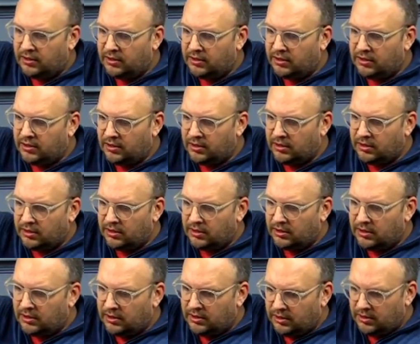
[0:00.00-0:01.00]

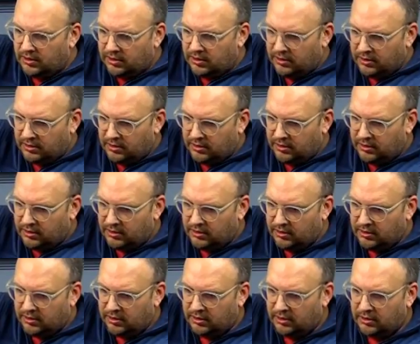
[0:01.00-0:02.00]

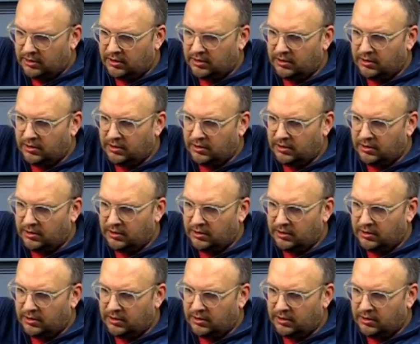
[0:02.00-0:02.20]
[no speech]